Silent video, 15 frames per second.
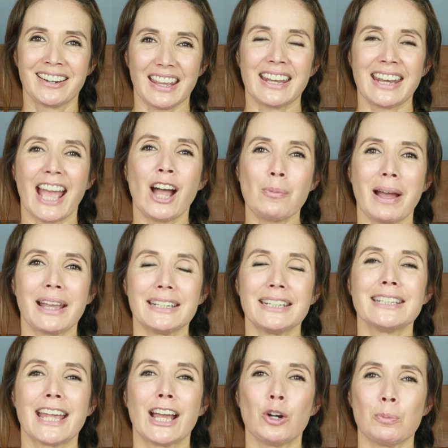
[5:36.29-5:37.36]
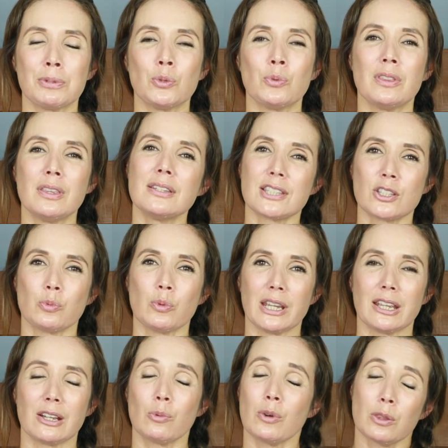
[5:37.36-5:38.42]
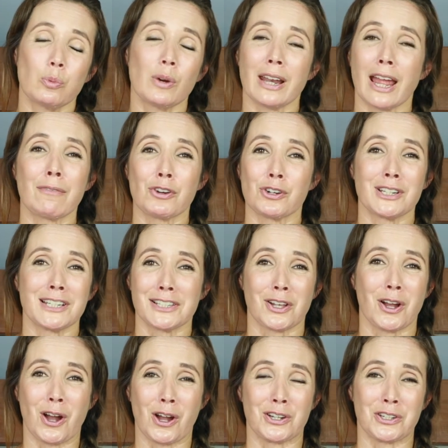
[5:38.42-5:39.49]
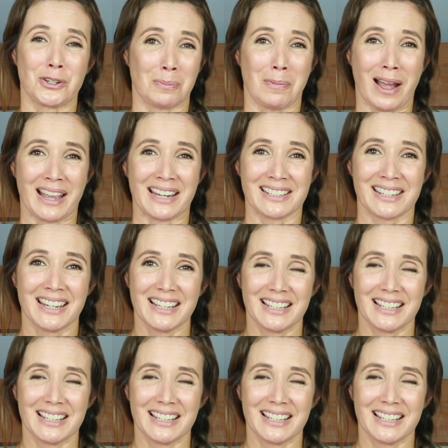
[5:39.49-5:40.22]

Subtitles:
And how might it help you this week with whatever is on your mind?